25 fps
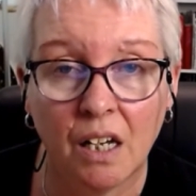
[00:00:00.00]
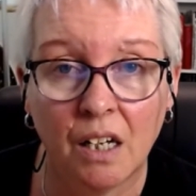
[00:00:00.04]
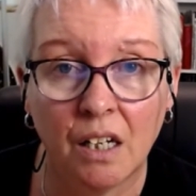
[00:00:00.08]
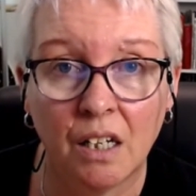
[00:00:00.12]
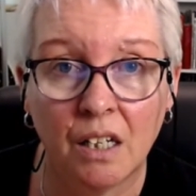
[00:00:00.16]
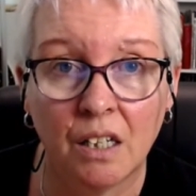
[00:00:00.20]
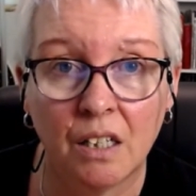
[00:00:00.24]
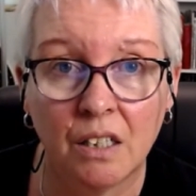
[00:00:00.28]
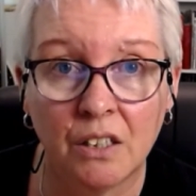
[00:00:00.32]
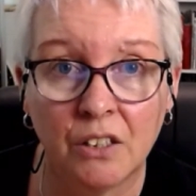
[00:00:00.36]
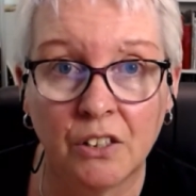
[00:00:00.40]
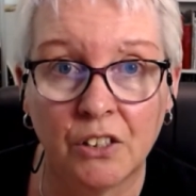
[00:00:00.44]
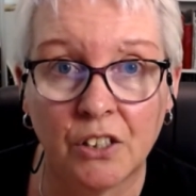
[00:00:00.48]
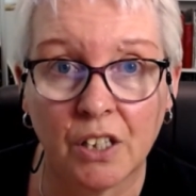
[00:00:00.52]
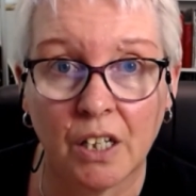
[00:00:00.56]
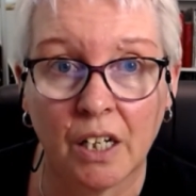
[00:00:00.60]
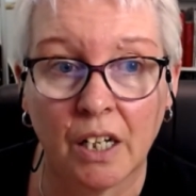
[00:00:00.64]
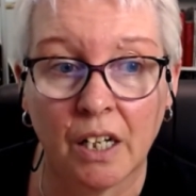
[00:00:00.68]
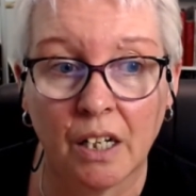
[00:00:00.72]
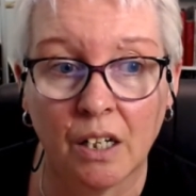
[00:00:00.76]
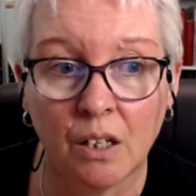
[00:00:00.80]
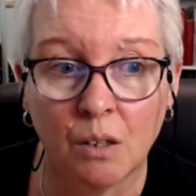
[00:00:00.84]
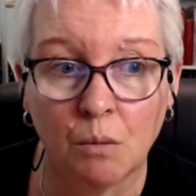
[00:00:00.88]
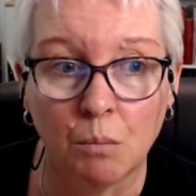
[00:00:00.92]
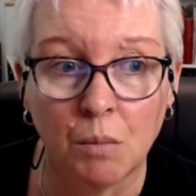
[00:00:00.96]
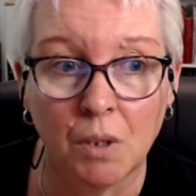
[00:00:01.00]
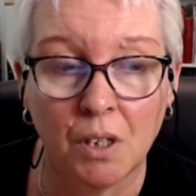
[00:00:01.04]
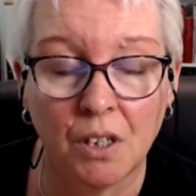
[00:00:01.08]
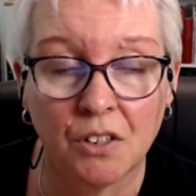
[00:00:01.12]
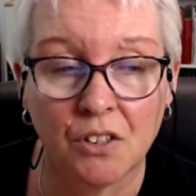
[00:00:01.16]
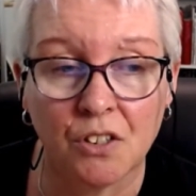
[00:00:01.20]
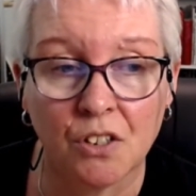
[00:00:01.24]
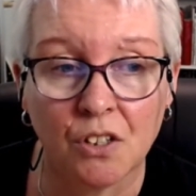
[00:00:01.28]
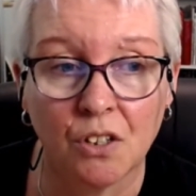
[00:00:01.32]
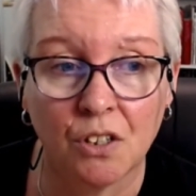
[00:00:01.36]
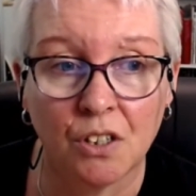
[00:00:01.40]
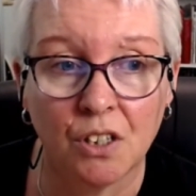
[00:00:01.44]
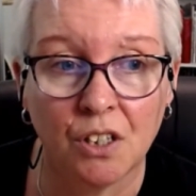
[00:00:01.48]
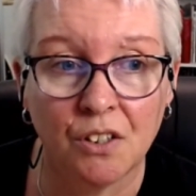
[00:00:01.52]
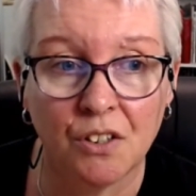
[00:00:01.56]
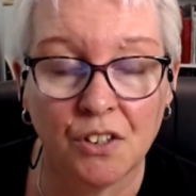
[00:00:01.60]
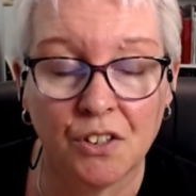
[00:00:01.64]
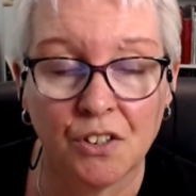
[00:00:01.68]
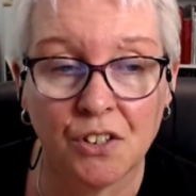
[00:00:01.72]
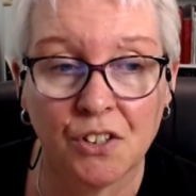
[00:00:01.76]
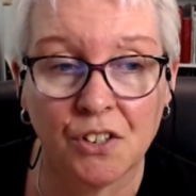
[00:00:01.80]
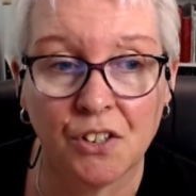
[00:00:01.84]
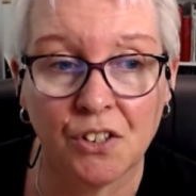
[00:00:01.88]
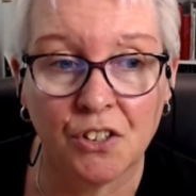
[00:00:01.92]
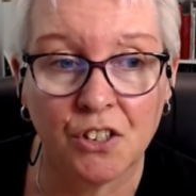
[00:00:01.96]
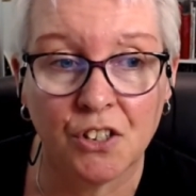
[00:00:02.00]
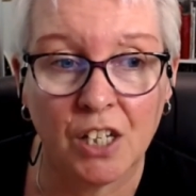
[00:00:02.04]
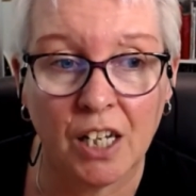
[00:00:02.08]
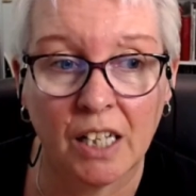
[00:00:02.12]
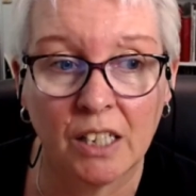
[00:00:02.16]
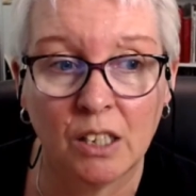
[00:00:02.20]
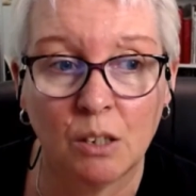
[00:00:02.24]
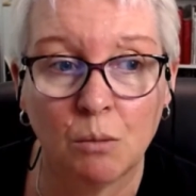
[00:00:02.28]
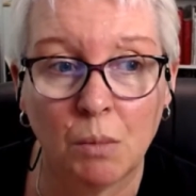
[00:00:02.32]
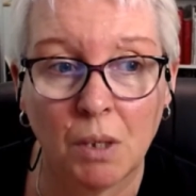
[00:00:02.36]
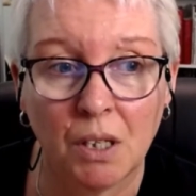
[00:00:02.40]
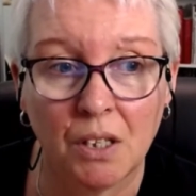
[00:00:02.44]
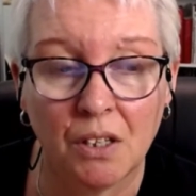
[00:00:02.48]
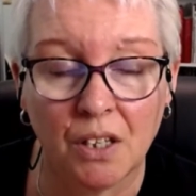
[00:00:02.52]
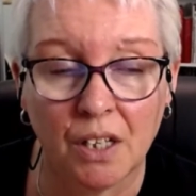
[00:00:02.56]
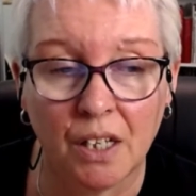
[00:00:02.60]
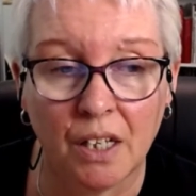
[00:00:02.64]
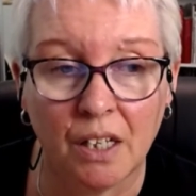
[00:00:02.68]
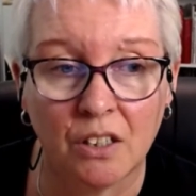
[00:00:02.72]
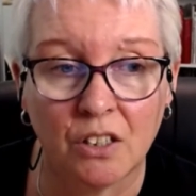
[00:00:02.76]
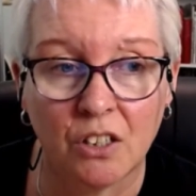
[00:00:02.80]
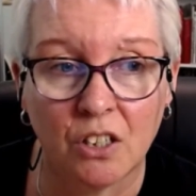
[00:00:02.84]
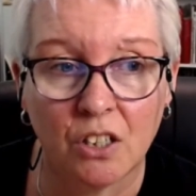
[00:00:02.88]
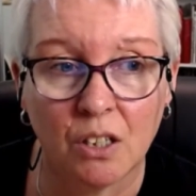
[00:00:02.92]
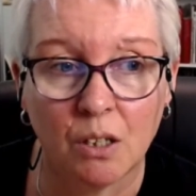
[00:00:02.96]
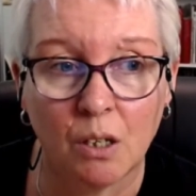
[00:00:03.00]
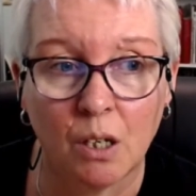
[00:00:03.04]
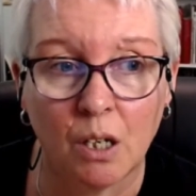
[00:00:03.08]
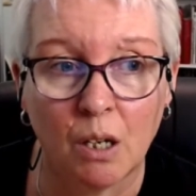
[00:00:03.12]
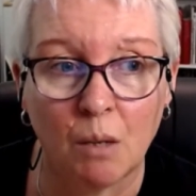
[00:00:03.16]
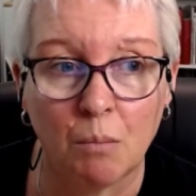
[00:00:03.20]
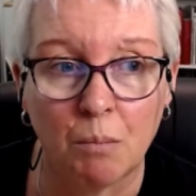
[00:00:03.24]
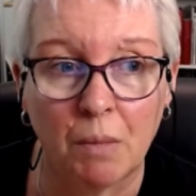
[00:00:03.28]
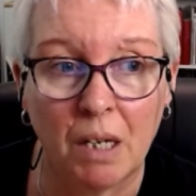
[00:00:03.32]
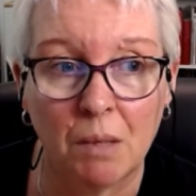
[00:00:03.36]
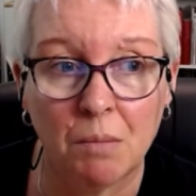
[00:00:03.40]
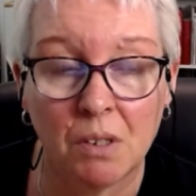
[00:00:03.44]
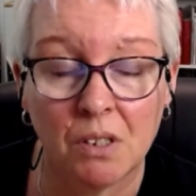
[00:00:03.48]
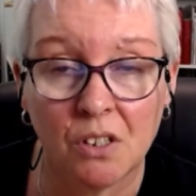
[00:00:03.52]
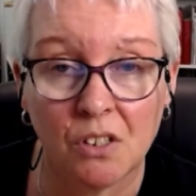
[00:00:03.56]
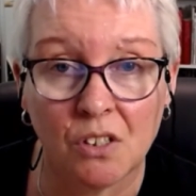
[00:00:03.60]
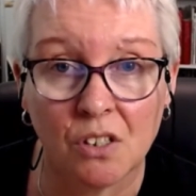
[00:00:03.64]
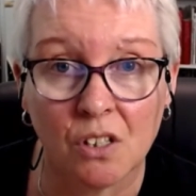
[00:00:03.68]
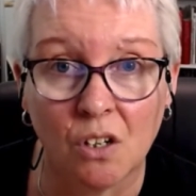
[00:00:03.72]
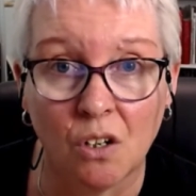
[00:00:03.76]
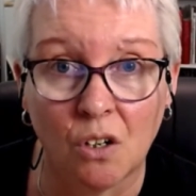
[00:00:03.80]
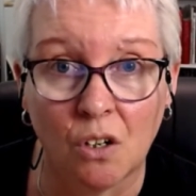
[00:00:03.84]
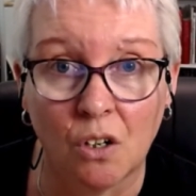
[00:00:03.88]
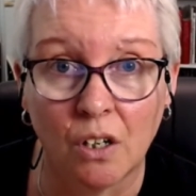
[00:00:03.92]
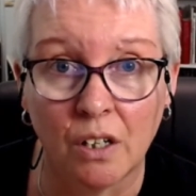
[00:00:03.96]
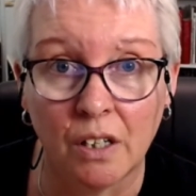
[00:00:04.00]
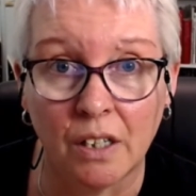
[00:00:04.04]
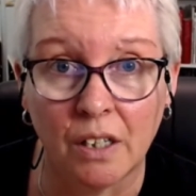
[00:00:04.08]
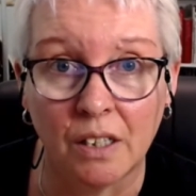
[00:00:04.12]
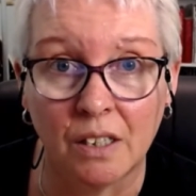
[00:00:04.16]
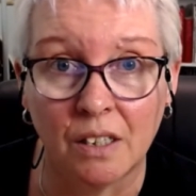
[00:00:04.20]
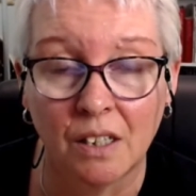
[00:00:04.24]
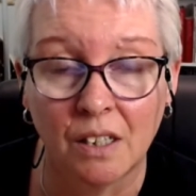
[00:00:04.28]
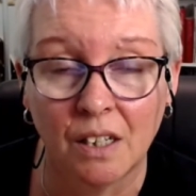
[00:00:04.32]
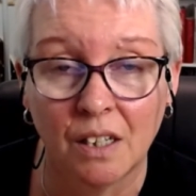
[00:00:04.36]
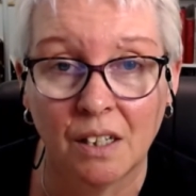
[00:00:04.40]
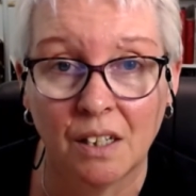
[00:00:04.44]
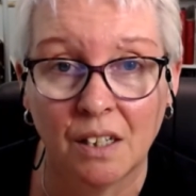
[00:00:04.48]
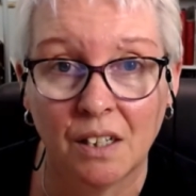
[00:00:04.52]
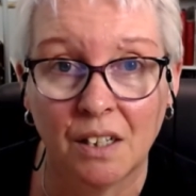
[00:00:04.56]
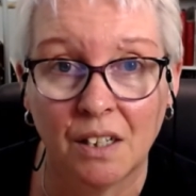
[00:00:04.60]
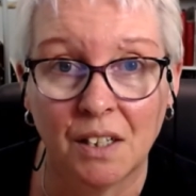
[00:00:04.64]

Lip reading: and this is telling me that maybe this guy